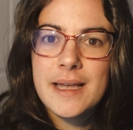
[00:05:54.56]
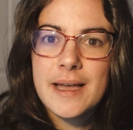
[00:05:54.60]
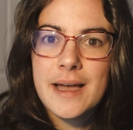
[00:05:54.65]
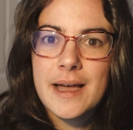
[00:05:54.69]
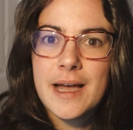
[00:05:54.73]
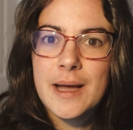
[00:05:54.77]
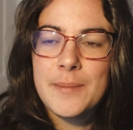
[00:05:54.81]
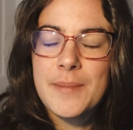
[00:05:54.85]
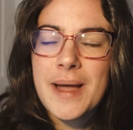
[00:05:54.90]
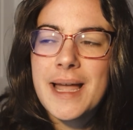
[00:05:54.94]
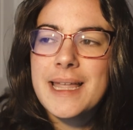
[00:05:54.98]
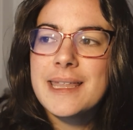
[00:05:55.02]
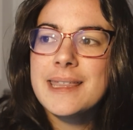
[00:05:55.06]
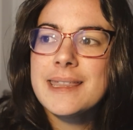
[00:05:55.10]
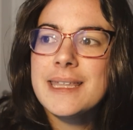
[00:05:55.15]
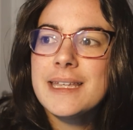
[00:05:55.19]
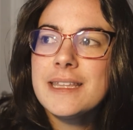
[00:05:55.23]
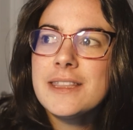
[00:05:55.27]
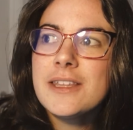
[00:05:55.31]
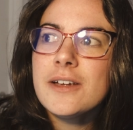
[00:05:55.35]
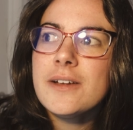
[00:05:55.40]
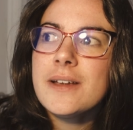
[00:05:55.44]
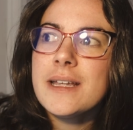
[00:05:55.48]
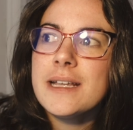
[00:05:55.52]
I
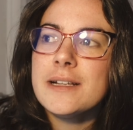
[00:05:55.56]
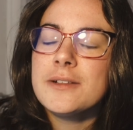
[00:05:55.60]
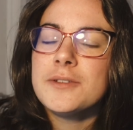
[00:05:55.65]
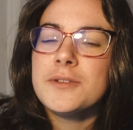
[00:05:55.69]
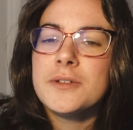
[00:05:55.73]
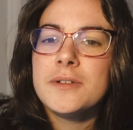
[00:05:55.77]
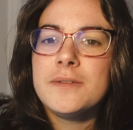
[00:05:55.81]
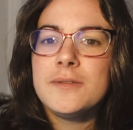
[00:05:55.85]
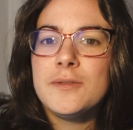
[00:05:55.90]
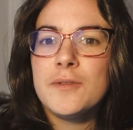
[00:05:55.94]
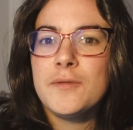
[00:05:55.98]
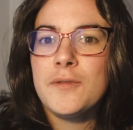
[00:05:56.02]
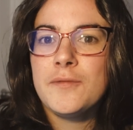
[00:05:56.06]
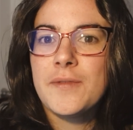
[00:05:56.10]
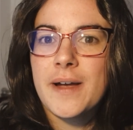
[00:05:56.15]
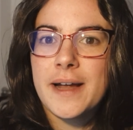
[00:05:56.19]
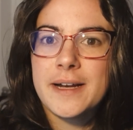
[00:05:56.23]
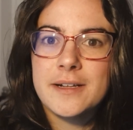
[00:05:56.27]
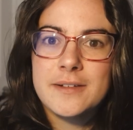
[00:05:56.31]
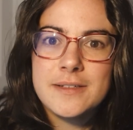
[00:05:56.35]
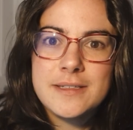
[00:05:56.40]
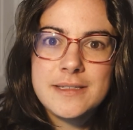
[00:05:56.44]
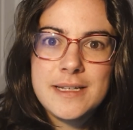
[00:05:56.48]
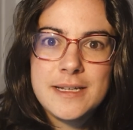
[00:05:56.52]
think they're in sort of the
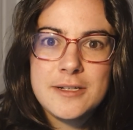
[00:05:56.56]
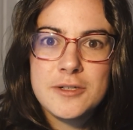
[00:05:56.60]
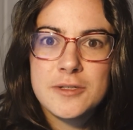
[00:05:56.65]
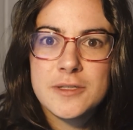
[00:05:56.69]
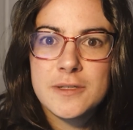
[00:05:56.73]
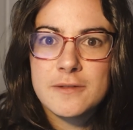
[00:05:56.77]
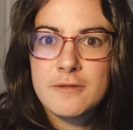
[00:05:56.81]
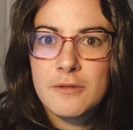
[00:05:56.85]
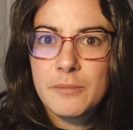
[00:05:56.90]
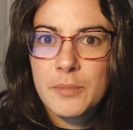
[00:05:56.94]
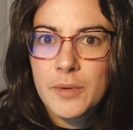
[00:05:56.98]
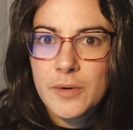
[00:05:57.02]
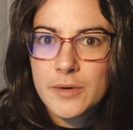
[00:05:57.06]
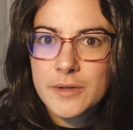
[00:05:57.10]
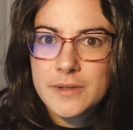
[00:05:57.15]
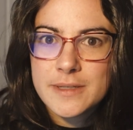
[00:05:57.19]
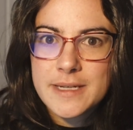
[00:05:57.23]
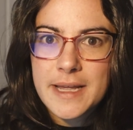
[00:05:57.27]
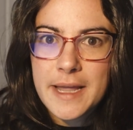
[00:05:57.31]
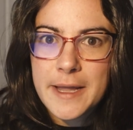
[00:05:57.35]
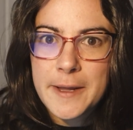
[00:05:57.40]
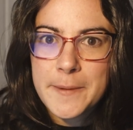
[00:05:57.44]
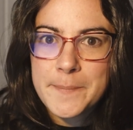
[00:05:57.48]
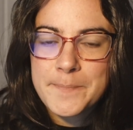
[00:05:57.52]
final stages of the
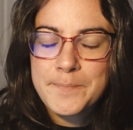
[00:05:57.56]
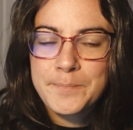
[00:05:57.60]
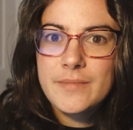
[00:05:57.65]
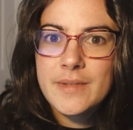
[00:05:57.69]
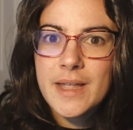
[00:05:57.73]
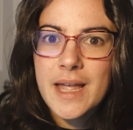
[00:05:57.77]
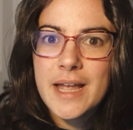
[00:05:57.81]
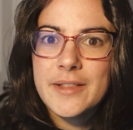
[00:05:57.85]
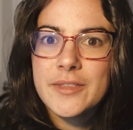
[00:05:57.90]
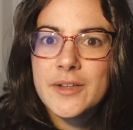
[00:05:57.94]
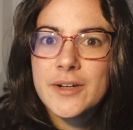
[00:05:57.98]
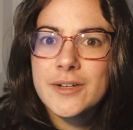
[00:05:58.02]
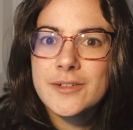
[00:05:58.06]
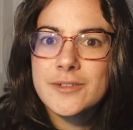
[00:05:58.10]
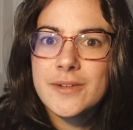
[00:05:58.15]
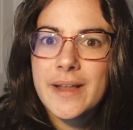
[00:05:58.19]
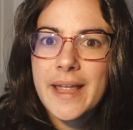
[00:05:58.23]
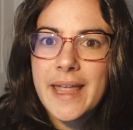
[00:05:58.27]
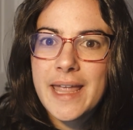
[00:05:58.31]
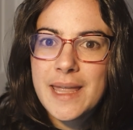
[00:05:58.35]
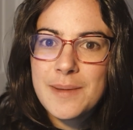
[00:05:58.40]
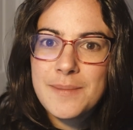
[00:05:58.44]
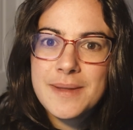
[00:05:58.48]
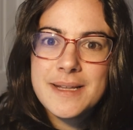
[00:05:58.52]
prototype, and they're
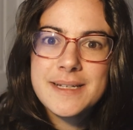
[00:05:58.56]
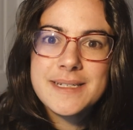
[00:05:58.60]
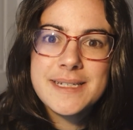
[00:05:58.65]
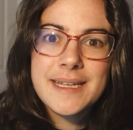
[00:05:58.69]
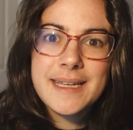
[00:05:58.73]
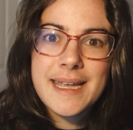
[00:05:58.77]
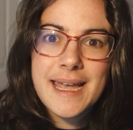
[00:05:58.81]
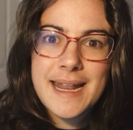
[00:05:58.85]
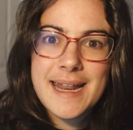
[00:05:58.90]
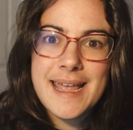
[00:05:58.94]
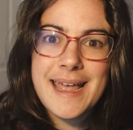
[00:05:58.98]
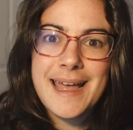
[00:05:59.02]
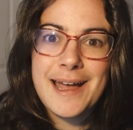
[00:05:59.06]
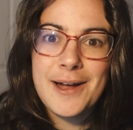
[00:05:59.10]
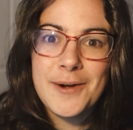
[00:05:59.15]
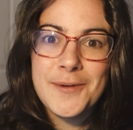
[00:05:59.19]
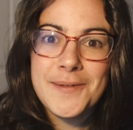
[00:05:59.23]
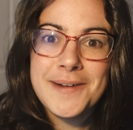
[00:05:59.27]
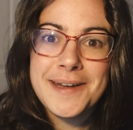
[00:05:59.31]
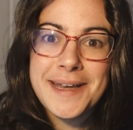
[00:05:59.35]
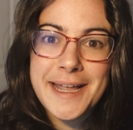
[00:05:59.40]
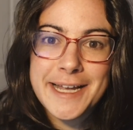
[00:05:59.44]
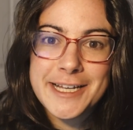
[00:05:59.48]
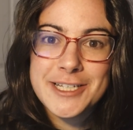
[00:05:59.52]
aiming to get it
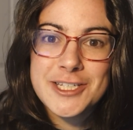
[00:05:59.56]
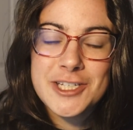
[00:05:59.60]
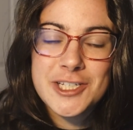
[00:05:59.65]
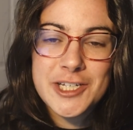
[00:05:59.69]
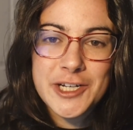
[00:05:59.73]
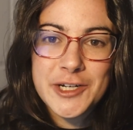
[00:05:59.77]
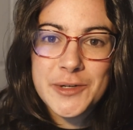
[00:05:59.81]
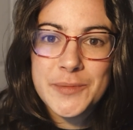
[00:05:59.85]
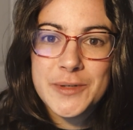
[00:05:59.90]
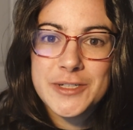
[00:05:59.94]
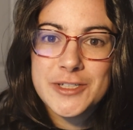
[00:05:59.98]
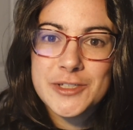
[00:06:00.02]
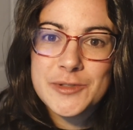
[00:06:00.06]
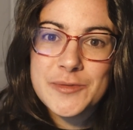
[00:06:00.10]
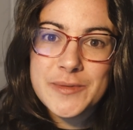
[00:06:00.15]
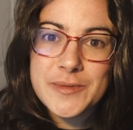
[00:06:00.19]
out next year, which is